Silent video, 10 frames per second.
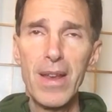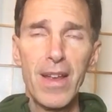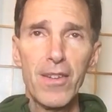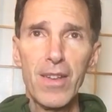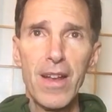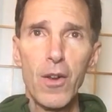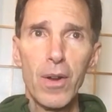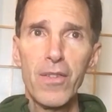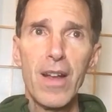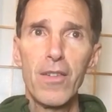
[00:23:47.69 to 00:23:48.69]
Yes, I know
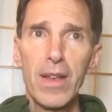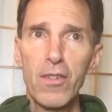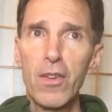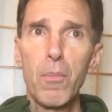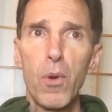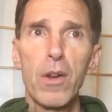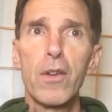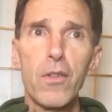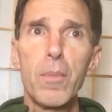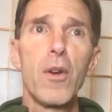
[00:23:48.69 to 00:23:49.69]
it sounds like just more
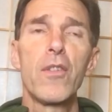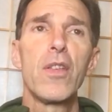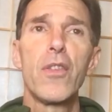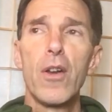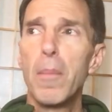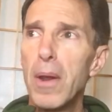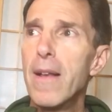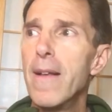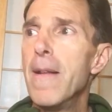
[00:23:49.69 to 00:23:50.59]
conspiracy theory, but